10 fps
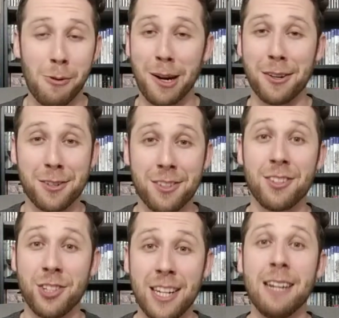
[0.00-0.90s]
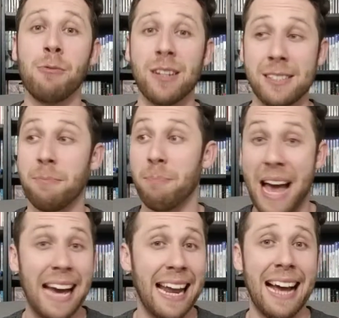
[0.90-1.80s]
where she was
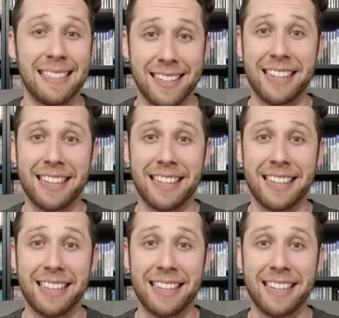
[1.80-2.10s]
badass.